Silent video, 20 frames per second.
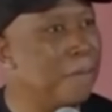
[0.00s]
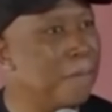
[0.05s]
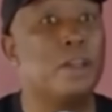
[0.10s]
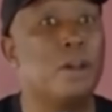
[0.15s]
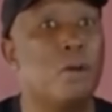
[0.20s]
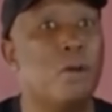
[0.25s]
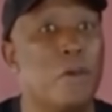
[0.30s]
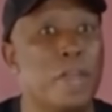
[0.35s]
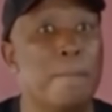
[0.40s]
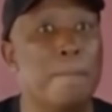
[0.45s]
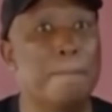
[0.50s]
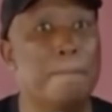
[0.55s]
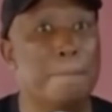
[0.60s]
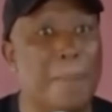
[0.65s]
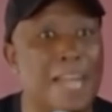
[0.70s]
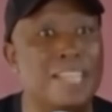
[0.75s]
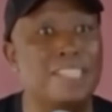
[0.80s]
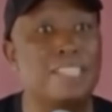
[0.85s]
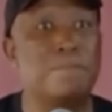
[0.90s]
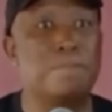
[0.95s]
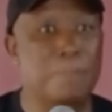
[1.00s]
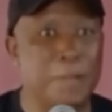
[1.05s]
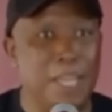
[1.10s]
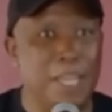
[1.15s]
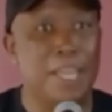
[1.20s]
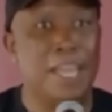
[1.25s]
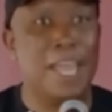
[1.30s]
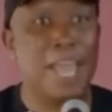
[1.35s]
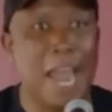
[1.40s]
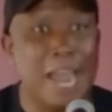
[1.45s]
We must
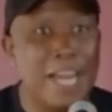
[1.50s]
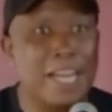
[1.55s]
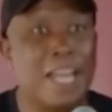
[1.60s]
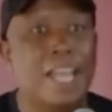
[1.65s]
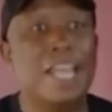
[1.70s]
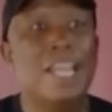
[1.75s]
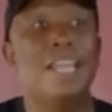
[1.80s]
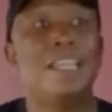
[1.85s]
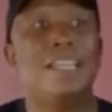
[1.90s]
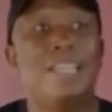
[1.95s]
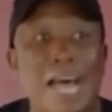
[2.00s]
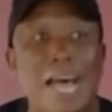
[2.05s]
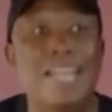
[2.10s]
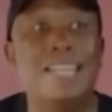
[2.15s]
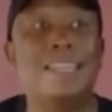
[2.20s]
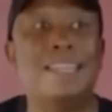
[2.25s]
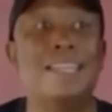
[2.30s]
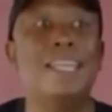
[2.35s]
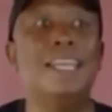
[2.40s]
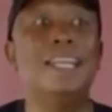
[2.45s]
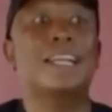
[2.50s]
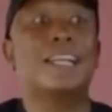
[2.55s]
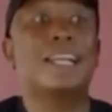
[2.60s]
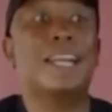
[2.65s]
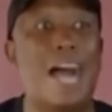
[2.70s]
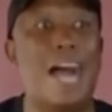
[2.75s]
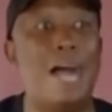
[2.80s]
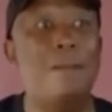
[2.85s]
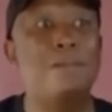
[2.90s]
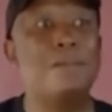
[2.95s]
be, and that thing
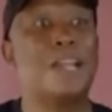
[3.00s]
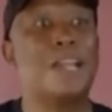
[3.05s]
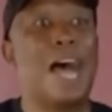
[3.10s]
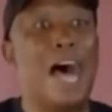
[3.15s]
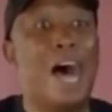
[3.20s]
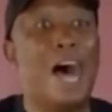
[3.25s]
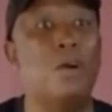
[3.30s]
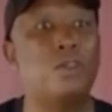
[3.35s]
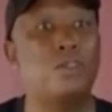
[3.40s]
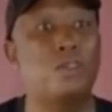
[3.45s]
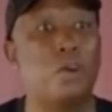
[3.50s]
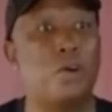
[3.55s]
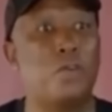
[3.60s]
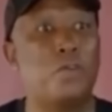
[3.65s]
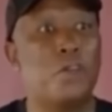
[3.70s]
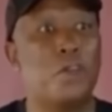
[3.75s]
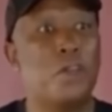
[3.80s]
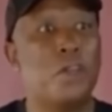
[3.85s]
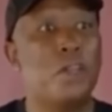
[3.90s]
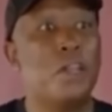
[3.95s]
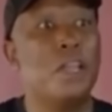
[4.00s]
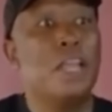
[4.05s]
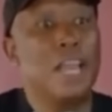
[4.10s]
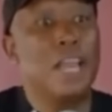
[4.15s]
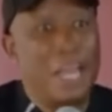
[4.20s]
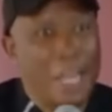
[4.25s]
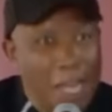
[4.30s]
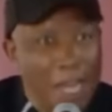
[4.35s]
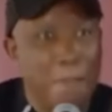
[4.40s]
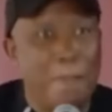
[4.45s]
comes out of
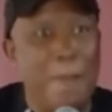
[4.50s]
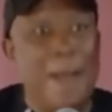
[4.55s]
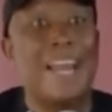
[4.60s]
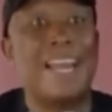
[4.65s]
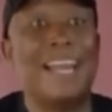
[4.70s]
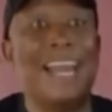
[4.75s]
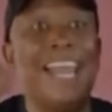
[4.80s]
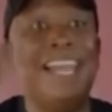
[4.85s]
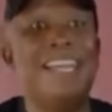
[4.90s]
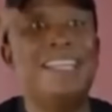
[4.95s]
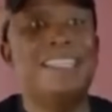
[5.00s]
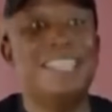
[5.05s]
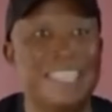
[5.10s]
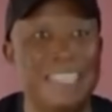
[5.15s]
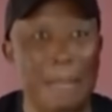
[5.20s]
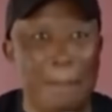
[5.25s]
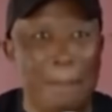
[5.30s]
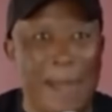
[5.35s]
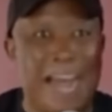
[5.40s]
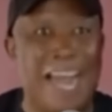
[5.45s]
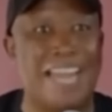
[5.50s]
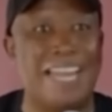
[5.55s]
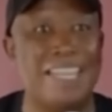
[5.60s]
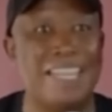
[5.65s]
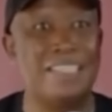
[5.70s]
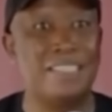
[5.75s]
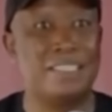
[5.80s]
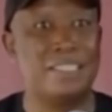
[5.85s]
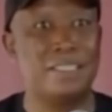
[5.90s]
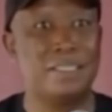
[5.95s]
liberating the
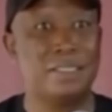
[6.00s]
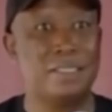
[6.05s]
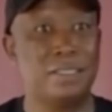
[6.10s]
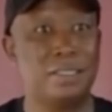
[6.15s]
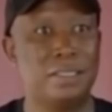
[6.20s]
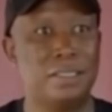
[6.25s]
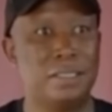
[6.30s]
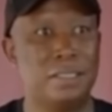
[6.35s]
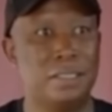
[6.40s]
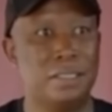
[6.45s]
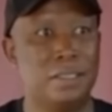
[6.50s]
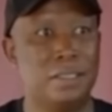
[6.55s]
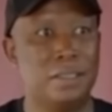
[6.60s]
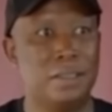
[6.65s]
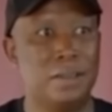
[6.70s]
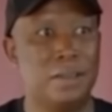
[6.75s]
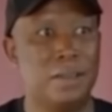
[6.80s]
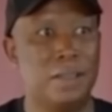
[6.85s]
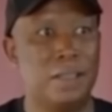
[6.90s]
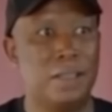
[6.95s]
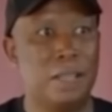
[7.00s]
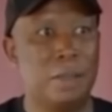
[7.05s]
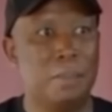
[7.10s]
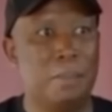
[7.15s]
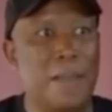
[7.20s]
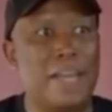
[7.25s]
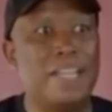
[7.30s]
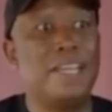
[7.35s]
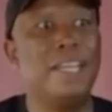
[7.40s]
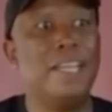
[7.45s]
mind.
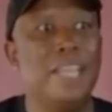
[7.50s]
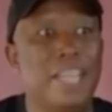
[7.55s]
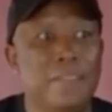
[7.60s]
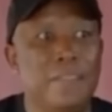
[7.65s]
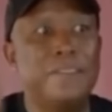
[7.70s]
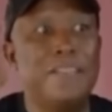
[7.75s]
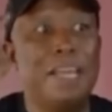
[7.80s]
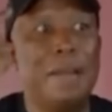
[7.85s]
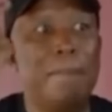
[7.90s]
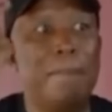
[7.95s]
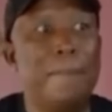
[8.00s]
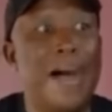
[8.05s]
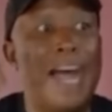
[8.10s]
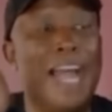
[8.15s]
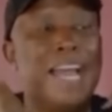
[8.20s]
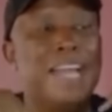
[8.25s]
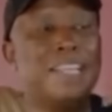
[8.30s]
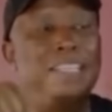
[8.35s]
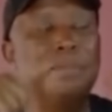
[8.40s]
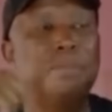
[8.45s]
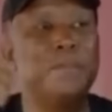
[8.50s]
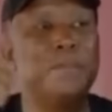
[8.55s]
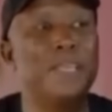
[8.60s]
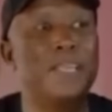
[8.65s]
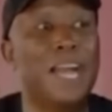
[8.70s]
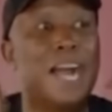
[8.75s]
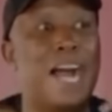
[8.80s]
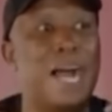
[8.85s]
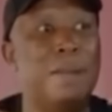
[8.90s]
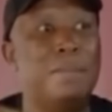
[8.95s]
But if the mind
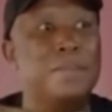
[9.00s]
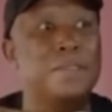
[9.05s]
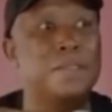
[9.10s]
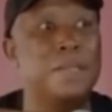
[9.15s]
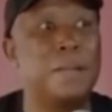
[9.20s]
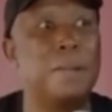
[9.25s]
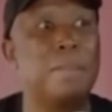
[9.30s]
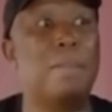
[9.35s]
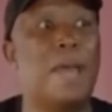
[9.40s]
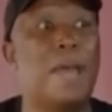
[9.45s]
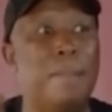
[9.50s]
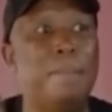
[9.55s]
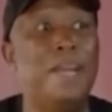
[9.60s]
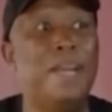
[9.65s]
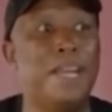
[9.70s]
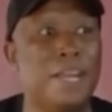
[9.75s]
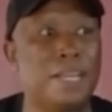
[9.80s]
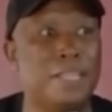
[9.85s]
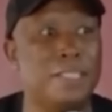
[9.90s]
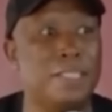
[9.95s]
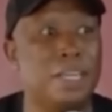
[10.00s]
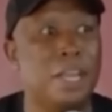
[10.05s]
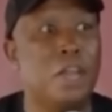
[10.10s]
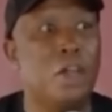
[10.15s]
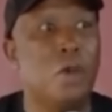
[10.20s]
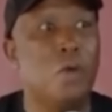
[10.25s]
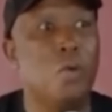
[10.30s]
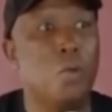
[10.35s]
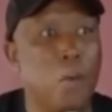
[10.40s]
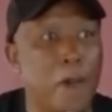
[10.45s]
becomes permanent
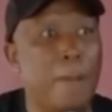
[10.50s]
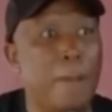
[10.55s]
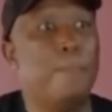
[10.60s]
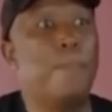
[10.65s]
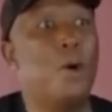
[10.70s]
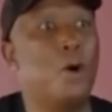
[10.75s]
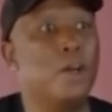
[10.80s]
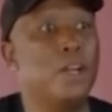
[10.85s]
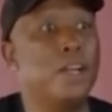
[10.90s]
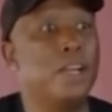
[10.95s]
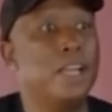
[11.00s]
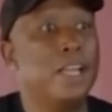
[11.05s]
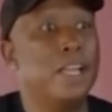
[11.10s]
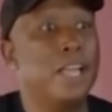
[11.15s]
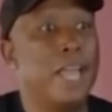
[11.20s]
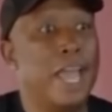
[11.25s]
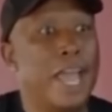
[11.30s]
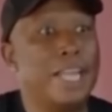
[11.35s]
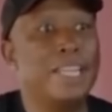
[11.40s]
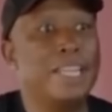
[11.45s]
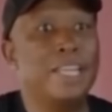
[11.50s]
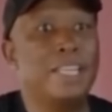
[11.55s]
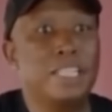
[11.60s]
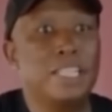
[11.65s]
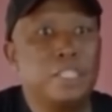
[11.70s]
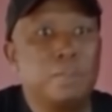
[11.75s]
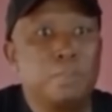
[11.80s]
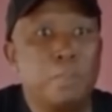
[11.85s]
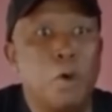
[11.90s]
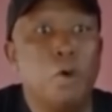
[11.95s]
weapon at the
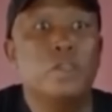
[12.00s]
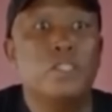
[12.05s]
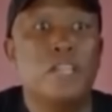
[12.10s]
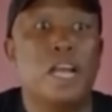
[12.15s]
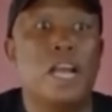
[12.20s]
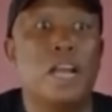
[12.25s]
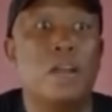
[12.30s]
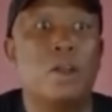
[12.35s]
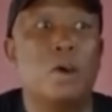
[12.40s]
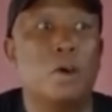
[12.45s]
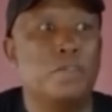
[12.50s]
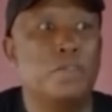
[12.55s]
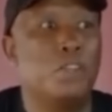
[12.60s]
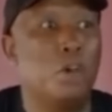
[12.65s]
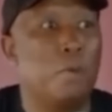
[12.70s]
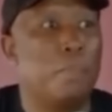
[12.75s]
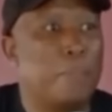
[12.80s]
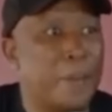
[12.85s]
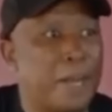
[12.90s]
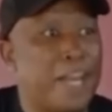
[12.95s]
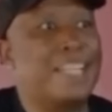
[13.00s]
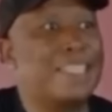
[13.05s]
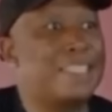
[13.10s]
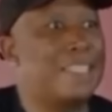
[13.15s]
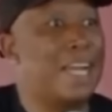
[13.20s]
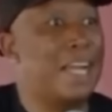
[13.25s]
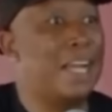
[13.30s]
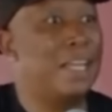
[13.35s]
disposal of the oppressor,